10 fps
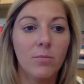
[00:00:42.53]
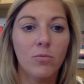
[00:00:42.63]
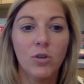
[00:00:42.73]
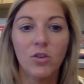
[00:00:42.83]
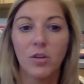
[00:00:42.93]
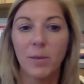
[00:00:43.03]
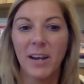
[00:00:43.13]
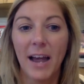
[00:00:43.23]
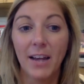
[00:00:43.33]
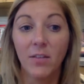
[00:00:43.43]
was just being
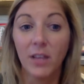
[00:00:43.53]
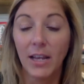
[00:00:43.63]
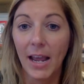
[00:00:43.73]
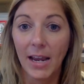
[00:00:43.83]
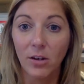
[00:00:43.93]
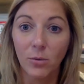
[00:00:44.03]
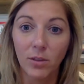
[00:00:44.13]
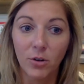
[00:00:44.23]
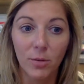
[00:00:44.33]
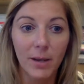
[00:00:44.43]
actively engaged with group